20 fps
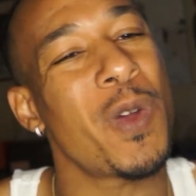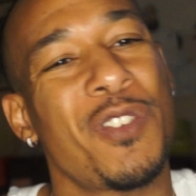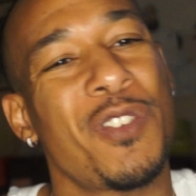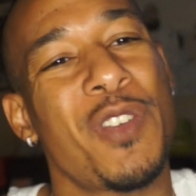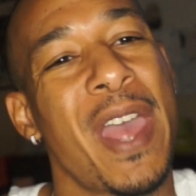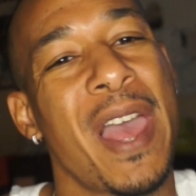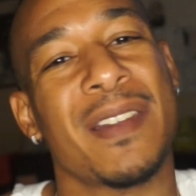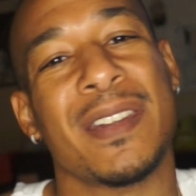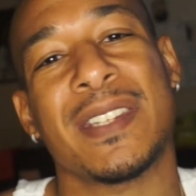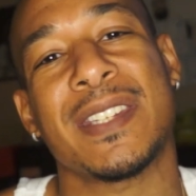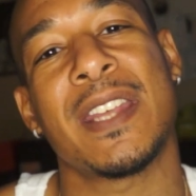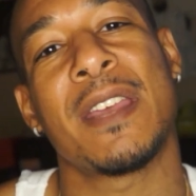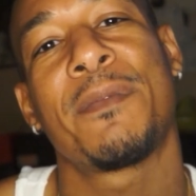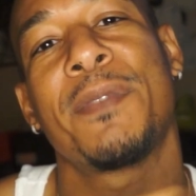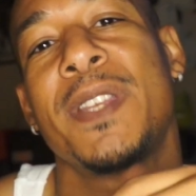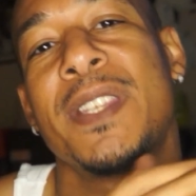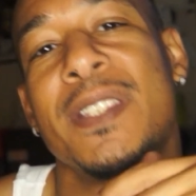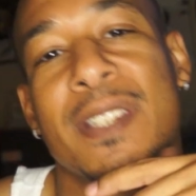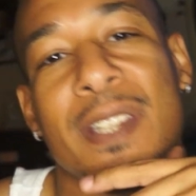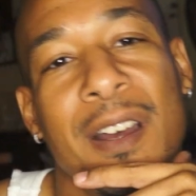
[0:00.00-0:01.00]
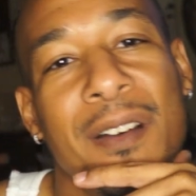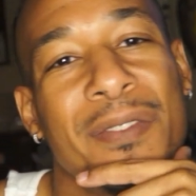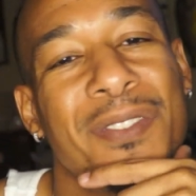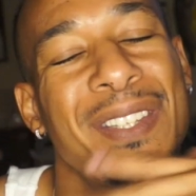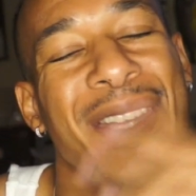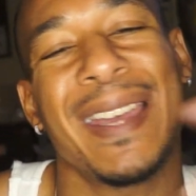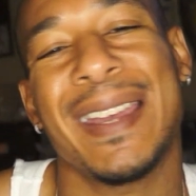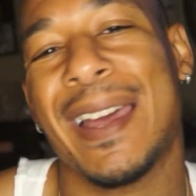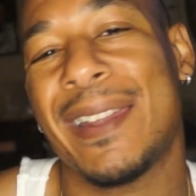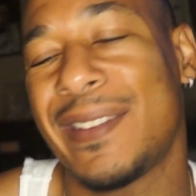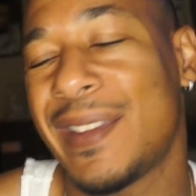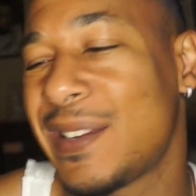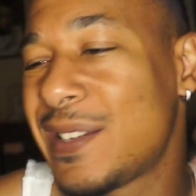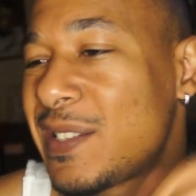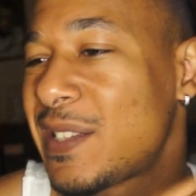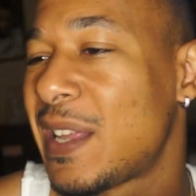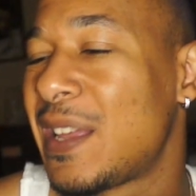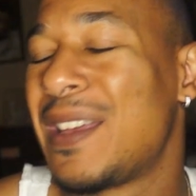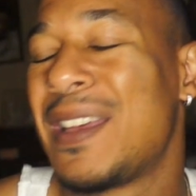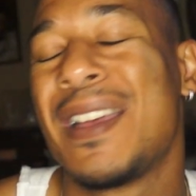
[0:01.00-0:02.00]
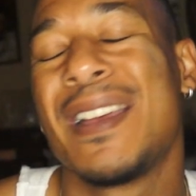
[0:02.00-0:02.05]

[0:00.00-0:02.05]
you have to say for yourself? You ain't got nothing to say.